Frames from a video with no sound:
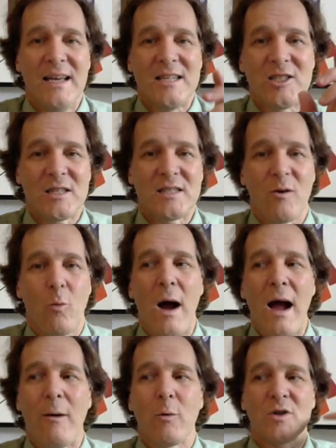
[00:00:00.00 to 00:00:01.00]
It's just that
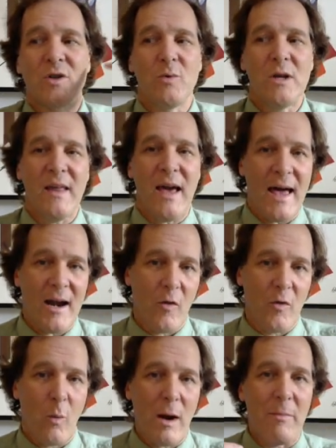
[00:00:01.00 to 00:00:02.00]
while we're doing that,
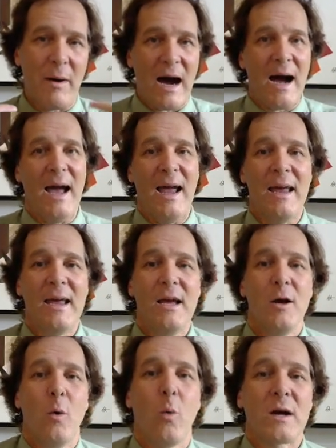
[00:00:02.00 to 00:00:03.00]
on the way by,
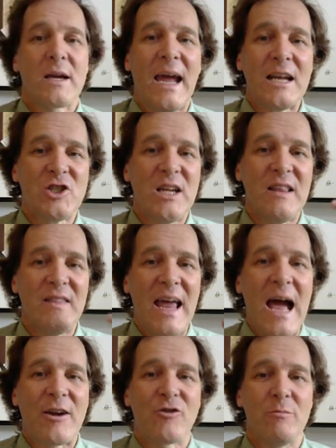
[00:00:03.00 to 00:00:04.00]
we're catching the
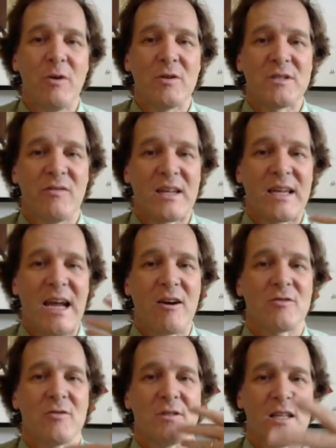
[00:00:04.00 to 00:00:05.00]
attributes of the
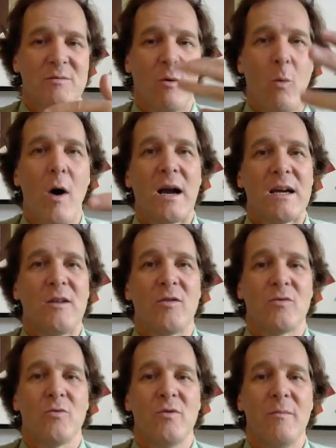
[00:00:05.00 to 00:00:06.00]
characters as we're walking
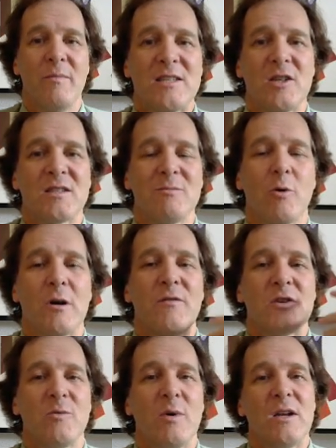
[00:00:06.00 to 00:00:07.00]
through That's just a more
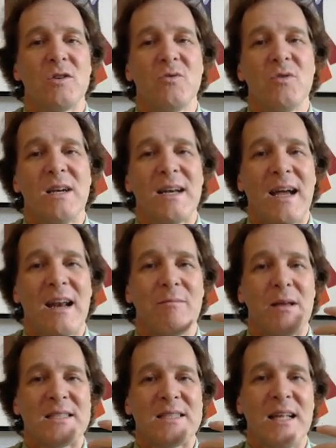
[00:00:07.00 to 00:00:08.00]
efficient way to do it, and it kind of
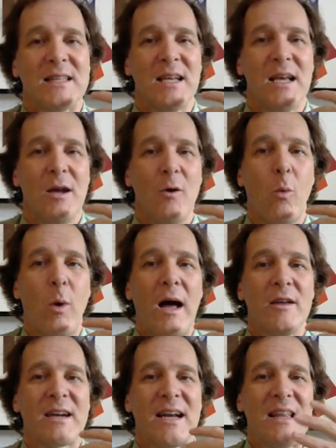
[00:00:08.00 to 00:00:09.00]
makes sense.
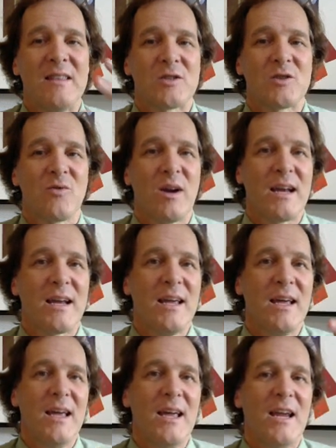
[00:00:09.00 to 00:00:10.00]
While you're getting the string,
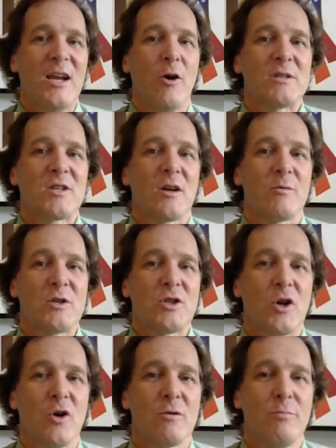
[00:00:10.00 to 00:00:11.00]
you know, it's going to
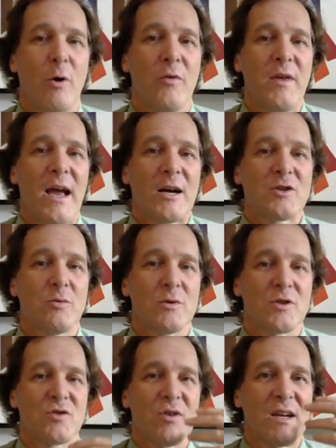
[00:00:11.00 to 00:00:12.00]
return both the actual
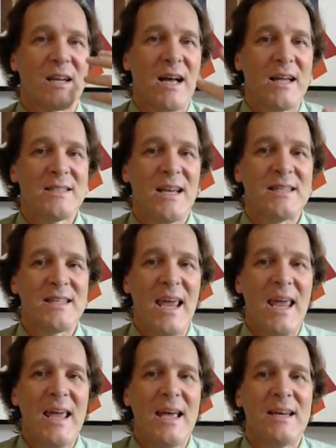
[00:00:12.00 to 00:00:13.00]
string contents
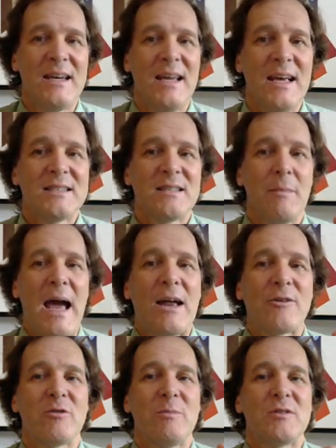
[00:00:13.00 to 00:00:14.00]
and some
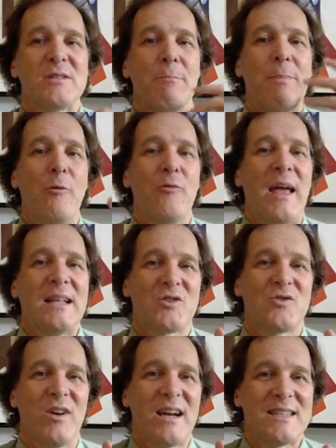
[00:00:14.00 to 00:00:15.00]
attributes about that
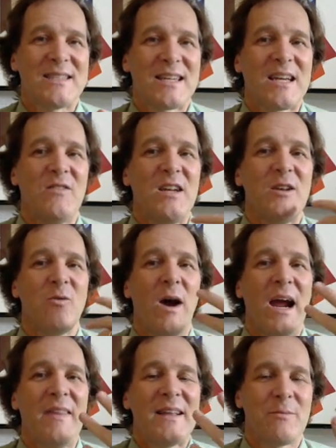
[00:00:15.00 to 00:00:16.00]
string. It's a convenient
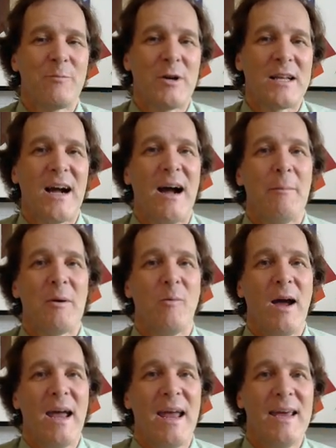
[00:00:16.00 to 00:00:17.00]
way, and that's a pretty common
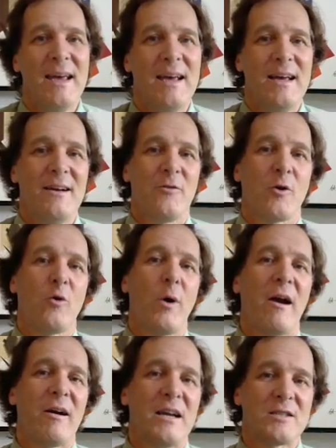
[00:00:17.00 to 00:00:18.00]
way for
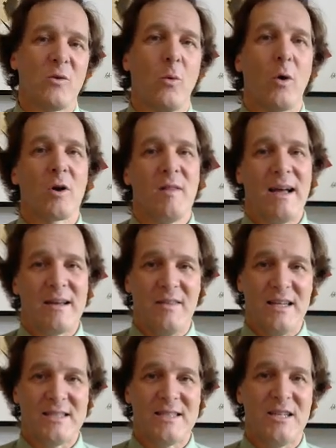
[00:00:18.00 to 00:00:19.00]
queries to work like
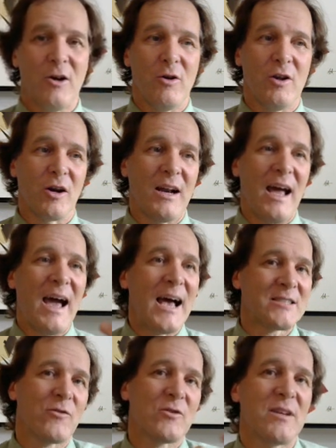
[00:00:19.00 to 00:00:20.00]
this. You know, you're going to
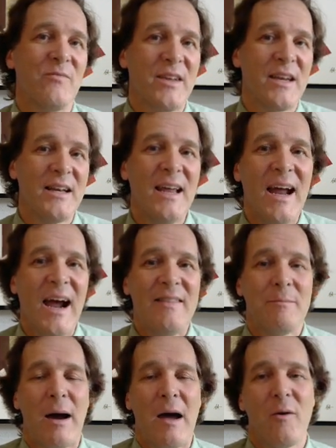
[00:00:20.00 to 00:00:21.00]
ask for something, and
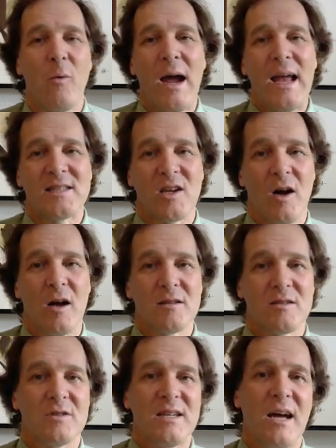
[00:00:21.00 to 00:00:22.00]
then by the way, it's going to
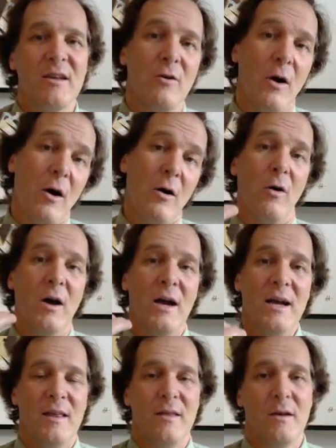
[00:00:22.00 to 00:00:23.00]
also tell you, oh,
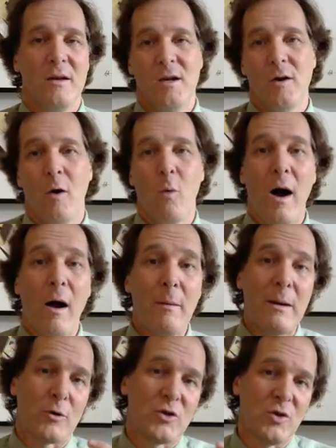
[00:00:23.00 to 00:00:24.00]
you know, while
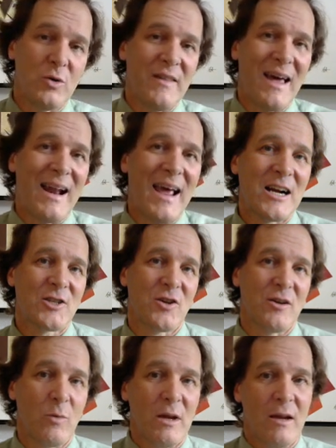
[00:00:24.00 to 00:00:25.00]
we were doing that
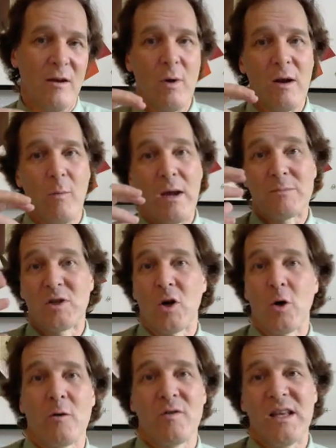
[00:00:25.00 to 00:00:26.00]
action, we
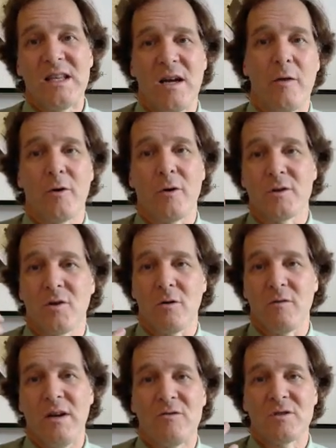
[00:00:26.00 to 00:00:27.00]
observed these other sort
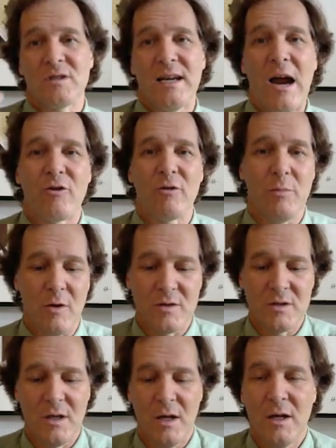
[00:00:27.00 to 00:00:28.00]
of interesting
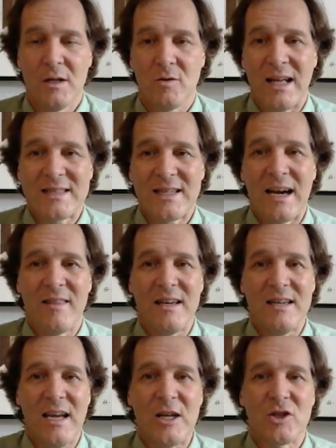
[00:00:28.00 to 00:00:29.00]
attributes. So that's kind of the
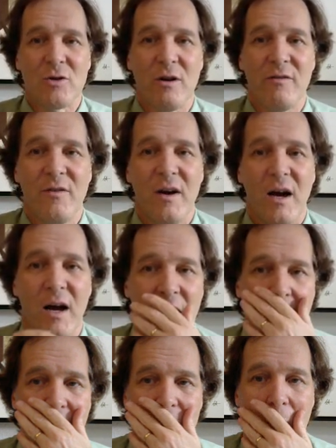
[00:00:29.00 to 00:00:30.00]
nature of
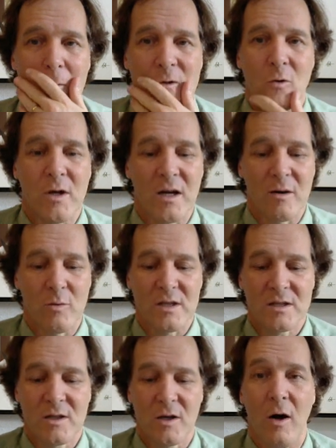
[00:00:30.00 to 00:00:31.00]
what we're doing here with
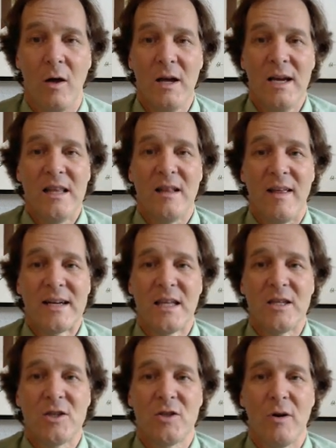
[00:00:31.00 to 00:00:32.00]
this call. And the last
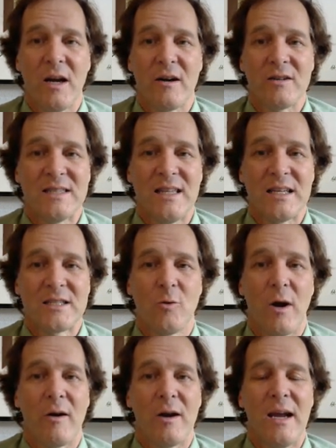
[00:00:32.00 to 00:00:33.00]
thing to do here is this
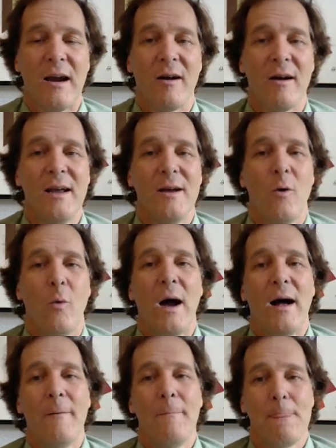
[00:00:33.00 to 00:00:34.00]
query here.
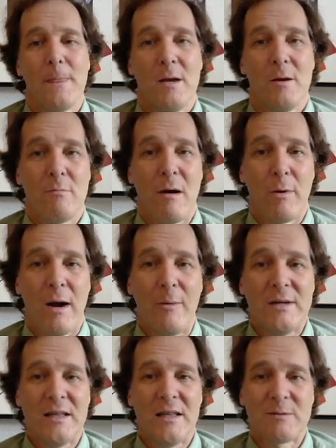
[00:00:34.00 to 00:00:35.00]
Well, remember
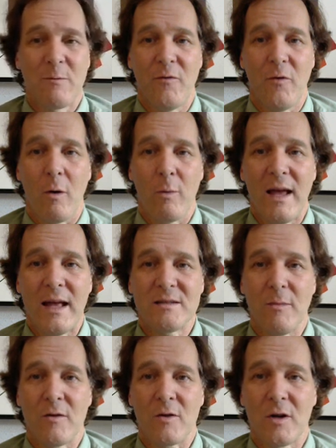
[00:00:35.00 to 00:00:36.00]
how we did this before? We had
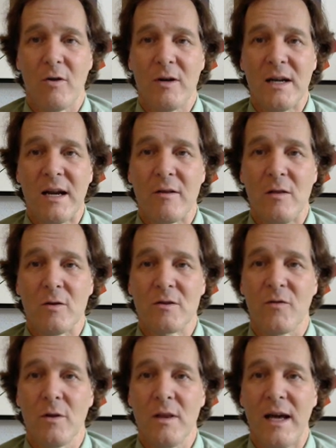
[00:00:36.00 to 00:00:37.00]
some other code in here that
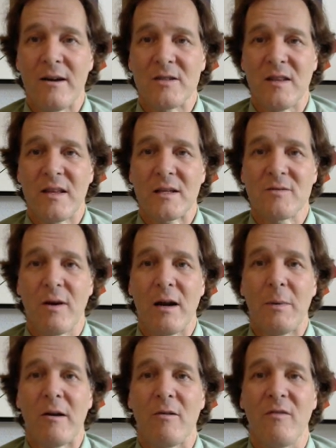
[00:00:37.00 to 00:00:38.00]
looked for letters. I think it's right
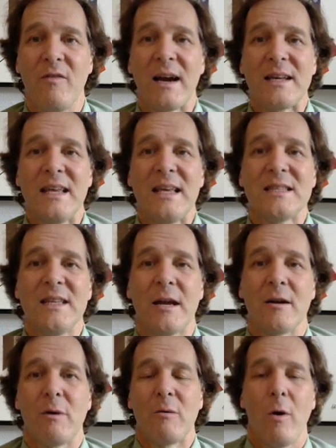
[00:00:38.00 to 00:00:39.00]
up here, in fact. Is
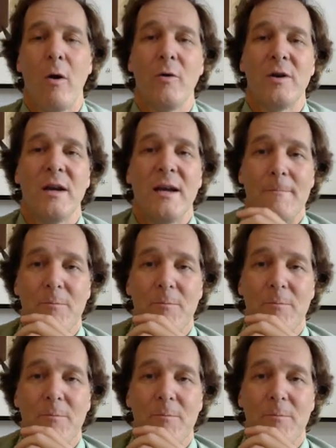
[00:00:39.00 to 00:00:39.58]
letter we wrote.